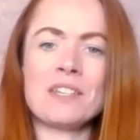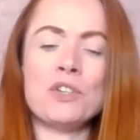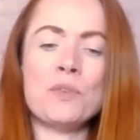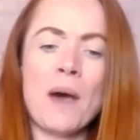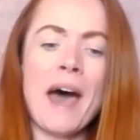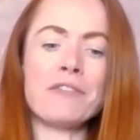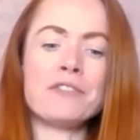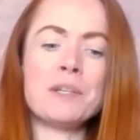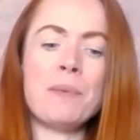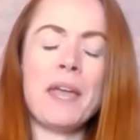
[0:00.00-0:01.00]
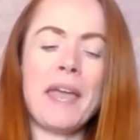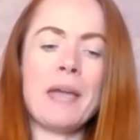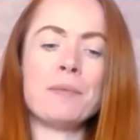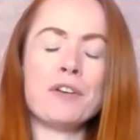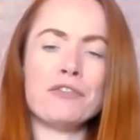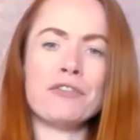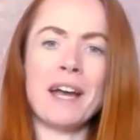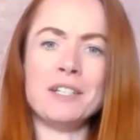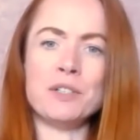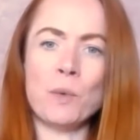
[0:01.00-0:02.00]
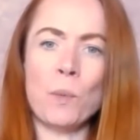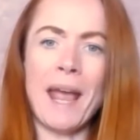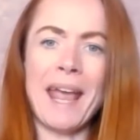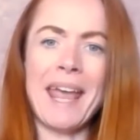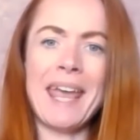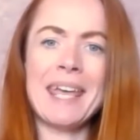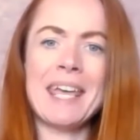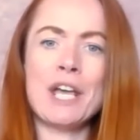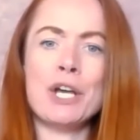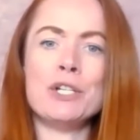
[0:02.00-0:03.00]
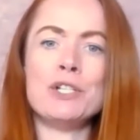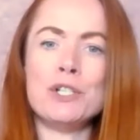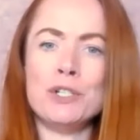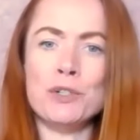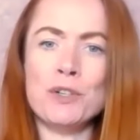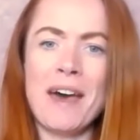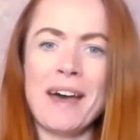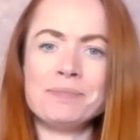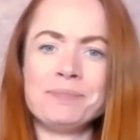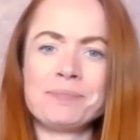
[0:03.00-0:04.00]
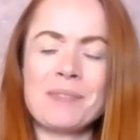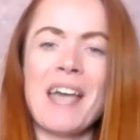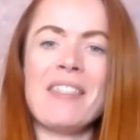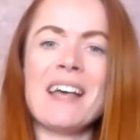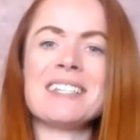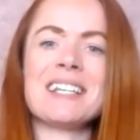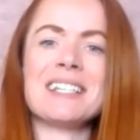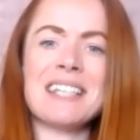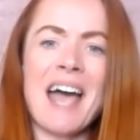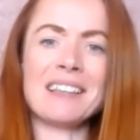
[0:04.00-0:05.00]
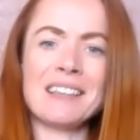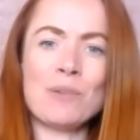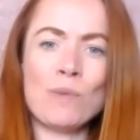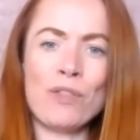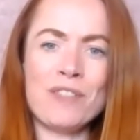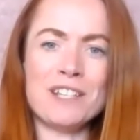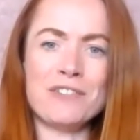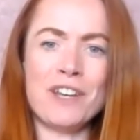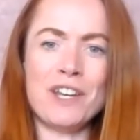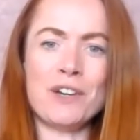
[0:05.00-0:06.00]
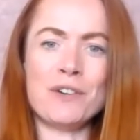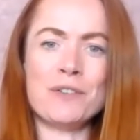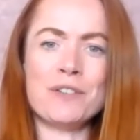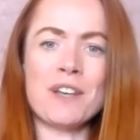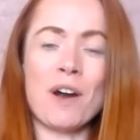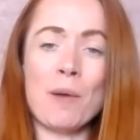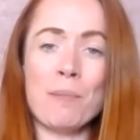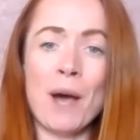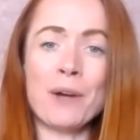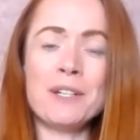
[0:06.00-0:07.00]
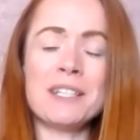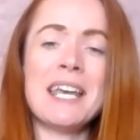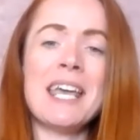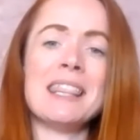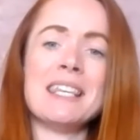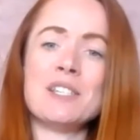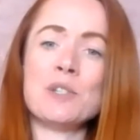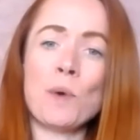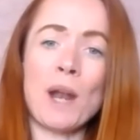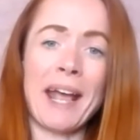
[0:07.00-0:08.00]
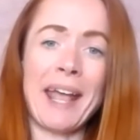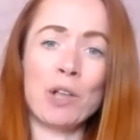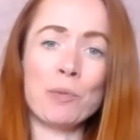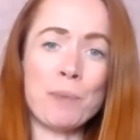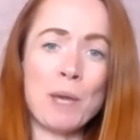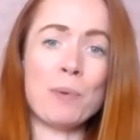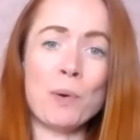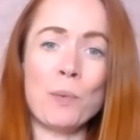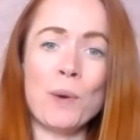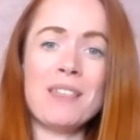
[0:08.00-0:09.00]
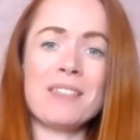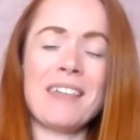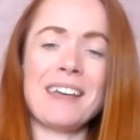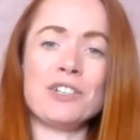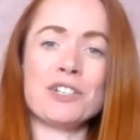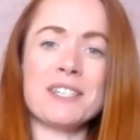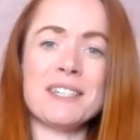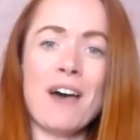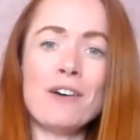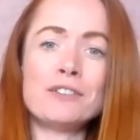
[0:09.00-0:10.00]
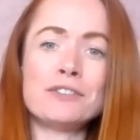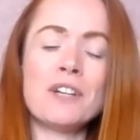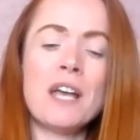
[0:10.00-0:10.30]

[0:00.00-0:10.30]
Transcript: You have to be able to find a way to do that. And that's exactly what these videos are about. This is what I help people with, like yourself,